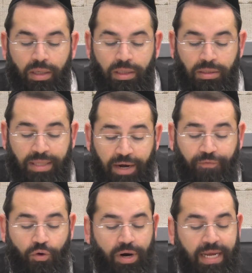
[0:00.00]
So
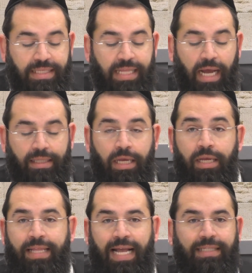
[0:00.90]
therefore, it's not.
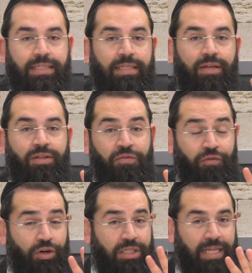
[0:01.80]
That's the
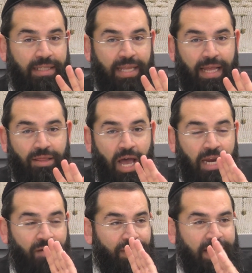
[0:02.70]
first
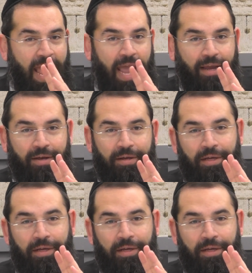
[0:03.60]
line of attack.